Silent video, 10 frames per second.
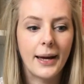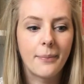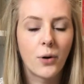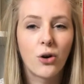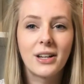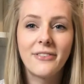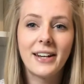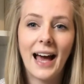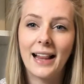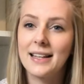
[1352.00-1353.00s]
or even
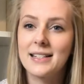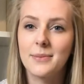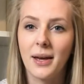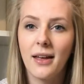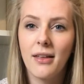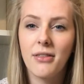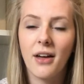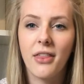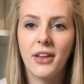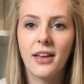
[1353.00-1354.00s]
Ali Smith,
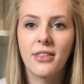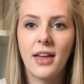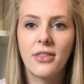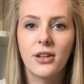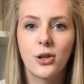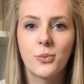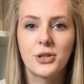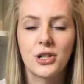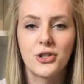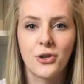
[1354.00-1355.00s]
I think then that you would
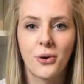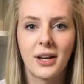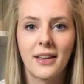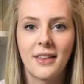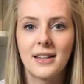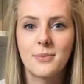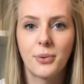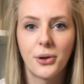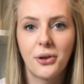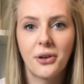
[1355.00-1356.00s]
enjoy this
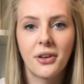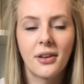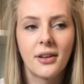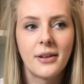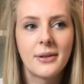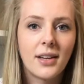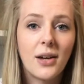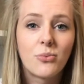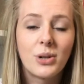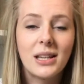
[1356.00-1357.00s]
book.
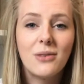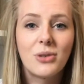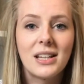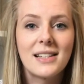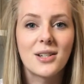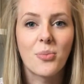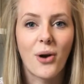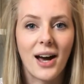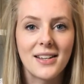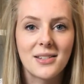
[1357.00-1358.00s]
It really, really
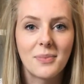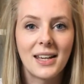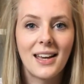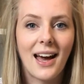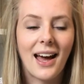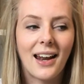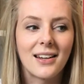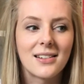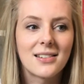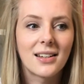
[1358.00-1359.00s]
surprised me
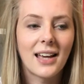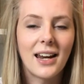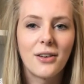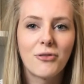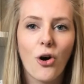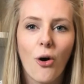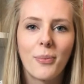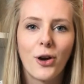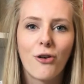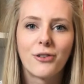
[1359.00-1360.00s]
and kind of caught
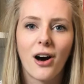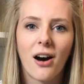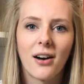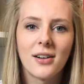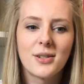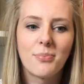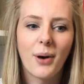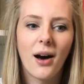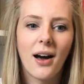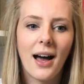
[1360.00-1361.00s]
me off guard,
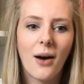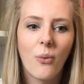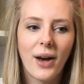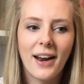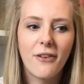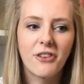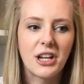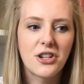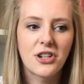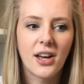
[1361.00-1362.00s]
but when I
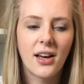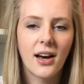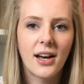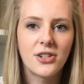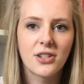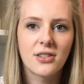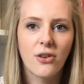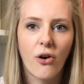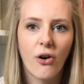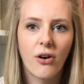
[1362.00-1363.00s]
finished it, I just
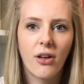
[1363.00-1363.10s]
thought